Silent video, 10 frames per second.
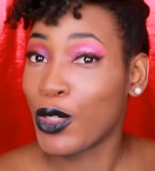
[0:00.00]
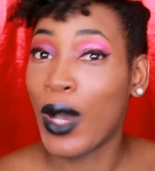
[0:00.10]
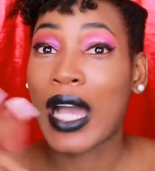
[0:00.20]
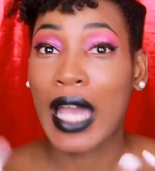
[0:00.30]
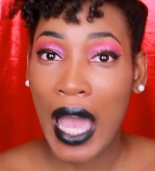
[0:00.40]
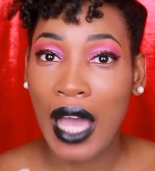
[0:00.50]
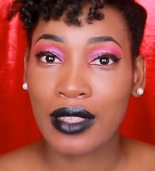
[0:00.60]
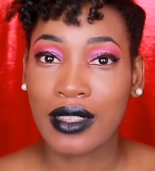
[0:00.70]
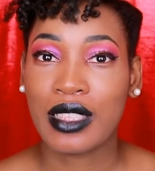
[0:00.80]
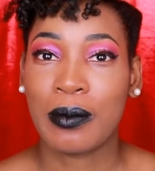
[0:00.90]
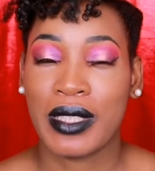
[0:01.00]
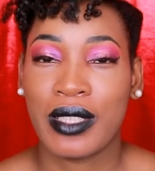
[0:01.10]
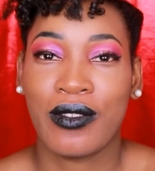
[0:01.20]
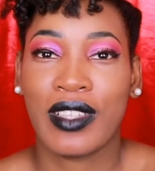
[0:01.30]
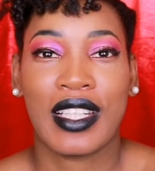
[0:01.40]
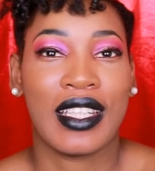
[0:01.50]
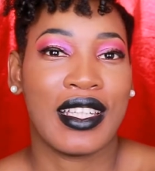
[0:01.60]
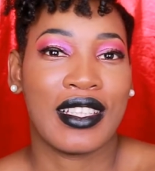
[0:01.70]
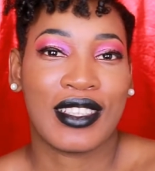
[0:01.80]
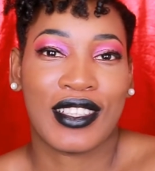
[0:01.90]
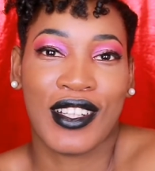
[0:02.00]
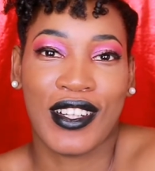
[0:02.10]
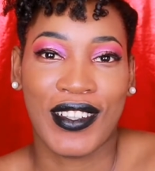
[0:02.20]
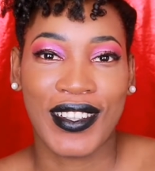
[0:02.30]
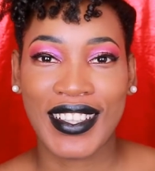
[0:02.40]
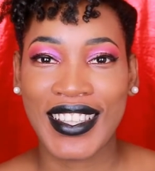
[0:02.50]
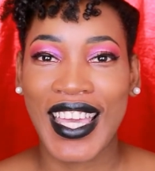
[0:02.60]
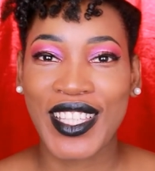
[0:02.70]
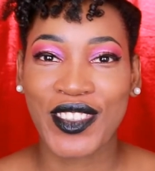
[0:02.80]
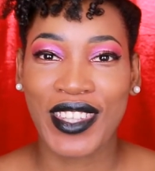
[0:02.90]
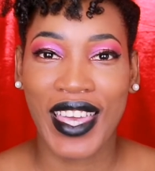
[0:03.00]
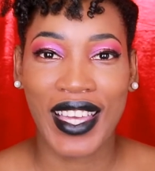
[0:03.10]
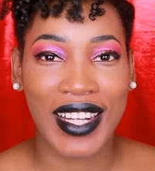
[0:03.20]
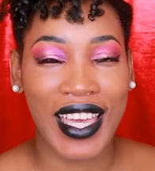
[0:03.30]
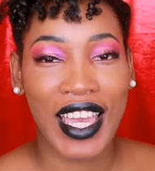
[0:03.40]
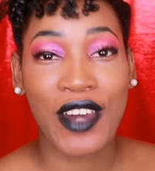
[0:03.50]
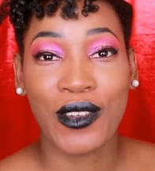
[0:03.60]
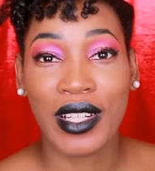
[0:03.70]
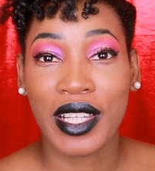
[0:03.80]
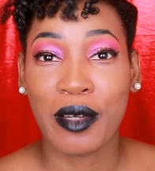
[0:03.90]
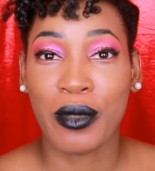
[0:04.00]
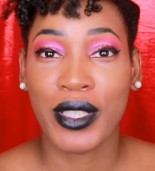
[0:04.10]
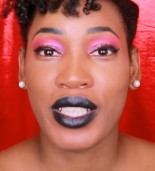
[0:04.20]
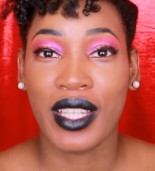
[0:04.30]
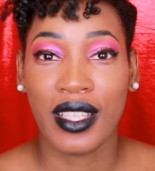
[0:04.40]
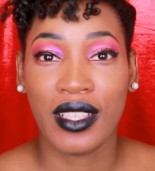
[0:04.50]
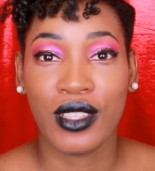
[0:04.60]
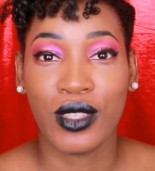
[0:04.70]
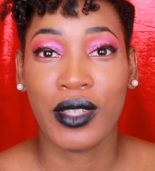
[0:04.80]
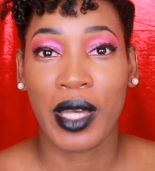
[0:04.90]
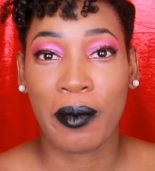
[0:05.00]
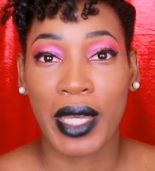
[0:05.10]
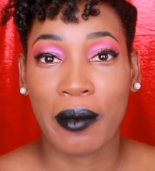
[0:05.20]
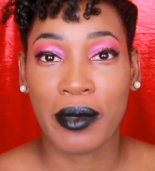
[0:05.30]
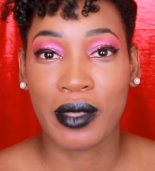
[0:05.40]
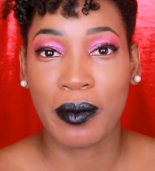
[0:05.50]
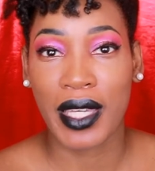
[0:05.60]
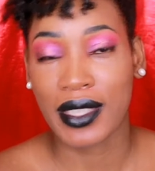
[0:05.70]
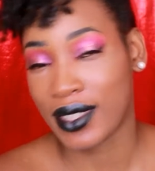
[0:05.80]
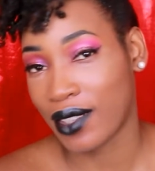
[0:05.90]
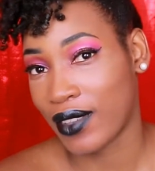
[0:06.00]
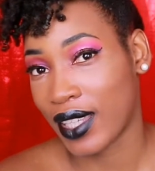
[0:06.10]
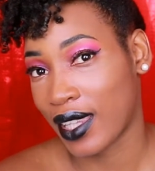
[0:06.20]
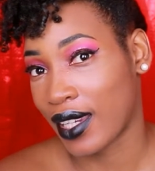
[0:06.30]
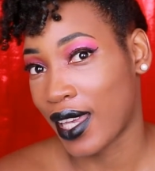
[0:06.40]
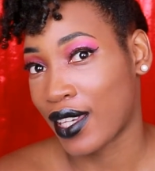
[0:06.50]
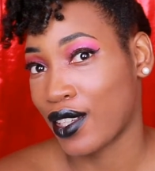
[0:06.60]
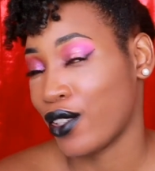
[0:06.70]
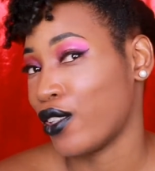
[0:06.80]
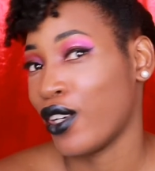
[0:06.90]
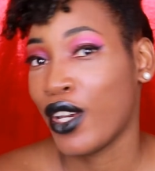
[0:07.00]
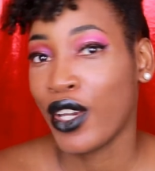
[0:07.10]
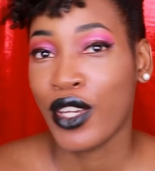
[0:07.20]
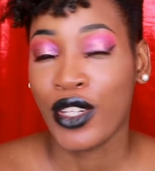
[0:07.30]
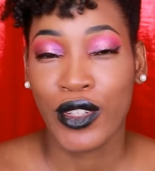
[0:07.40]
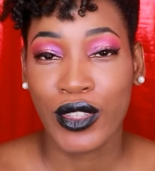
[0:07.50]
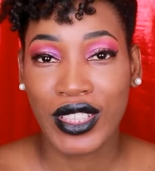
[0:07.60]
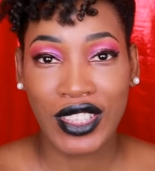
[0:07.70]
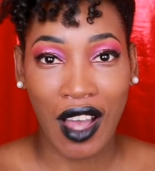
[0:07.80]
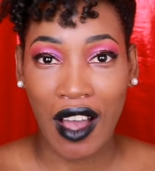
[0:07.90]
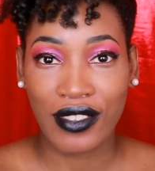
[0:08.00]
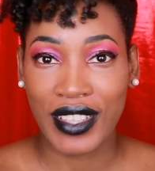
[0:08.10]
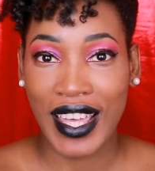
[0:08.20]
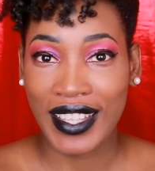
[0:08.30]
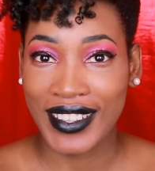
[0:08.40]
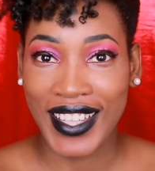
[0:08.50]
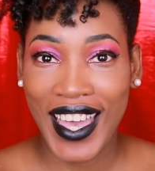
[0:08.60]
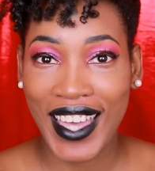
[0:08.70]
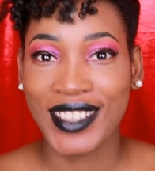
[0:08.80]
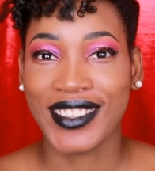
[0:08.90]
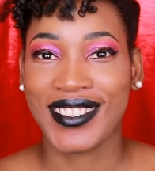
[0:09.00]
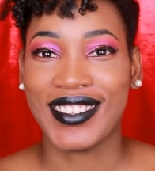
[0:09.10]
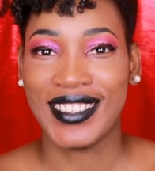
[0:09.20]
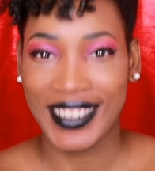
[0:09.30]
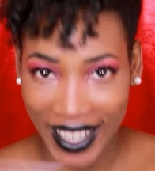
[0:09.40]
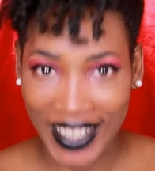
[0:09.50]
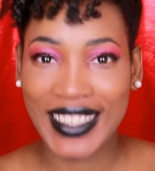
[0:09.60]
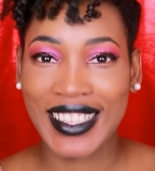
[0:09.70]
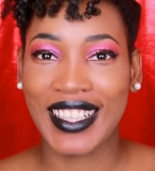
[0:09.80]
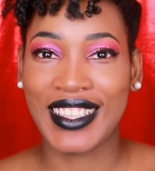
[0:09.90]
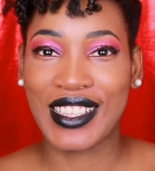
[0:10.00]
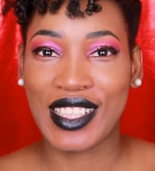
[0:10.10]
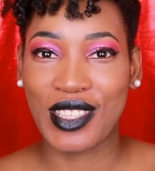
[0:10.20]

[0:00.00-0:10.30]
your account specifically. So thanks for that. Like, I really appreciated you coming up to me and stuff like that. Like, you're a star for that. Okay, now let's get into